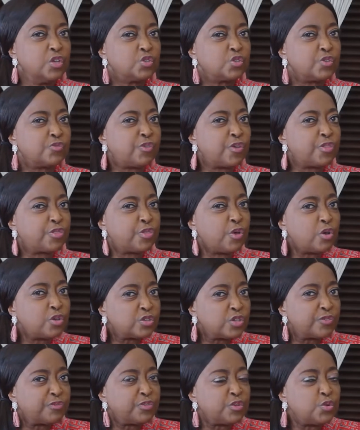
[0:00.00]
So for
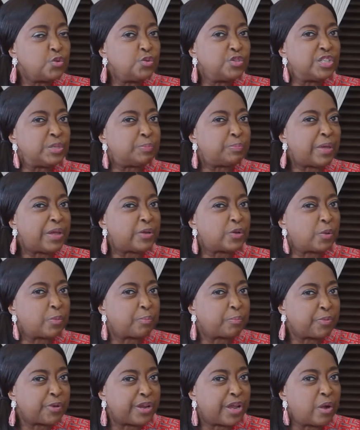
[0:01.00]
those of you who depend on
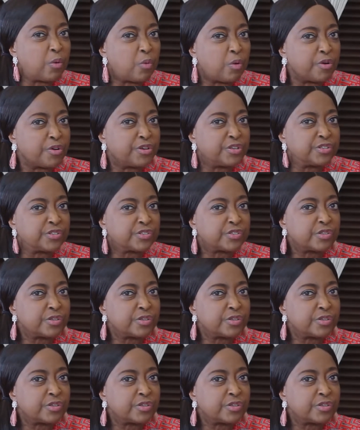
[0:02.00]
prayer warriors,